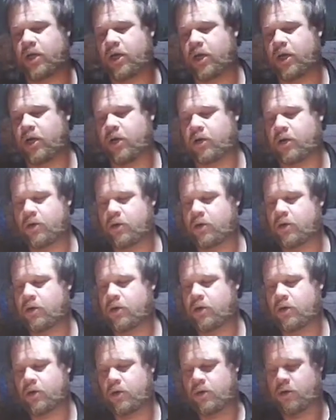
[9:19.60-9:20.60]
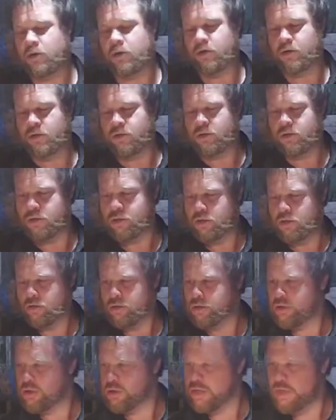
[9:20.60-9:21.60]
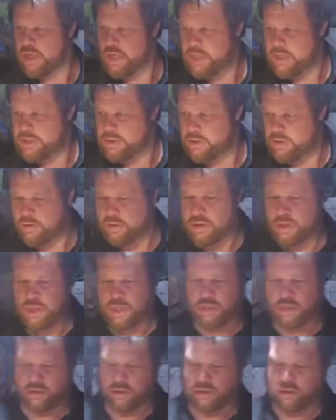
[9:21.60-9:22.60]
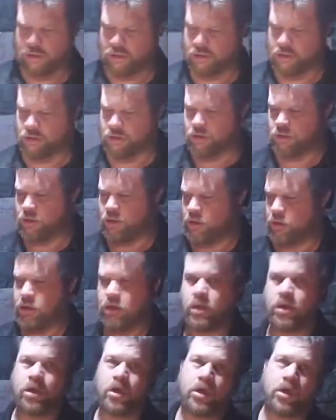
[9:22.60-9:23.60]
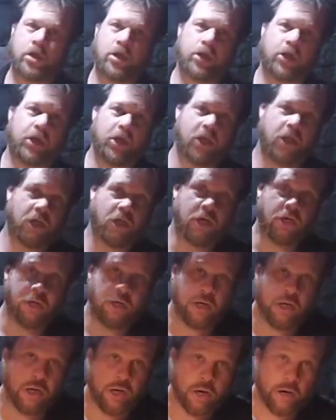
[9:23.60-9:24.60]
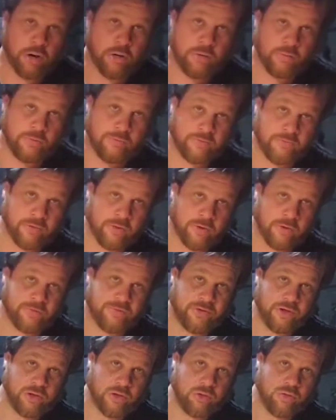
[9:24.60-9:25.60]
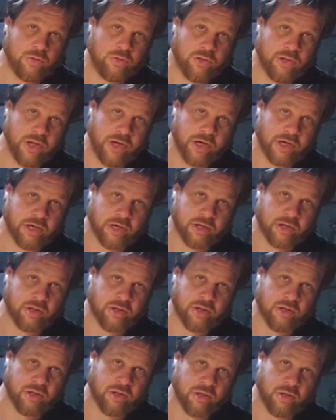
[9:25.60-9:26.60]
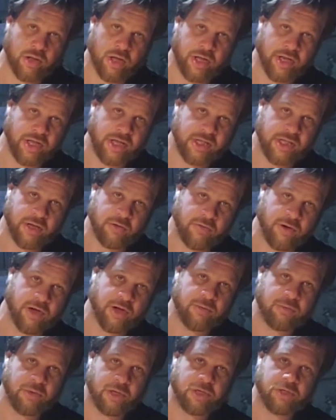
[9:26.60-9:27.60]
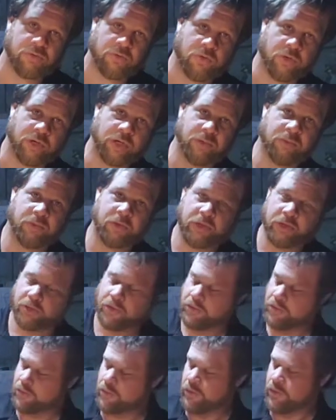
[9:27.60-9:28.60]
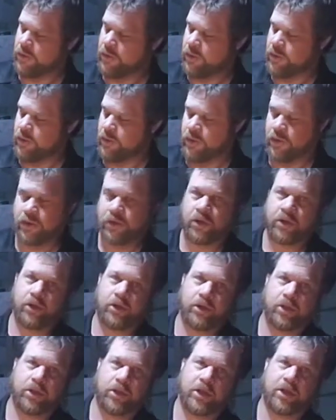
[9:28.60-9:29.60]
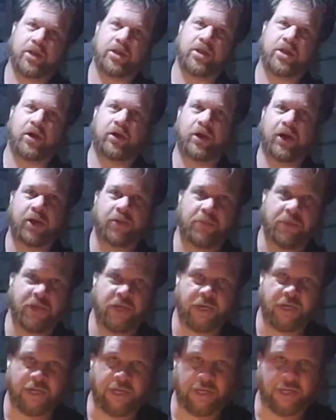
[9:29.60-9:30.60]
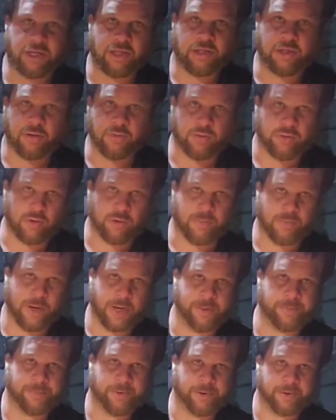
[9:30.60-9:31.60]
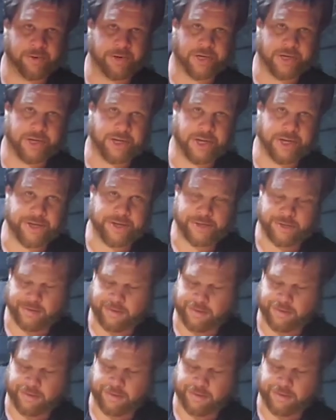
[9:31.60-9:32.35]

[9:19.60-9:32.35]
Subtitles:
there. So good catch on that. Again, hold for a few seconds. I think they recommend 20, but let's not sit around being idiots holding a pipe all day, eh?